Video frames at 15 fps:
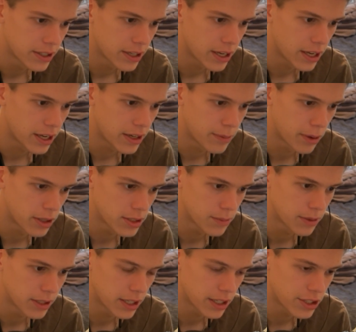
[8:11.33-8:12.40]
and
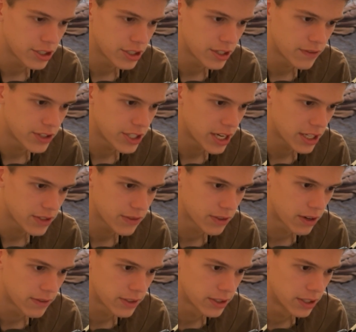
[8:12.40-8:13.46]
possibly I can just give checks
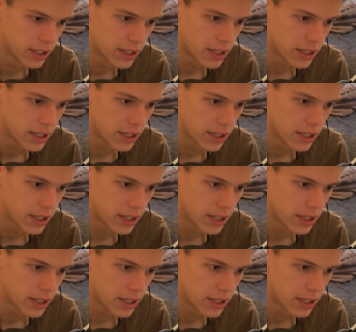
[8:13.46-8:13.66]
forever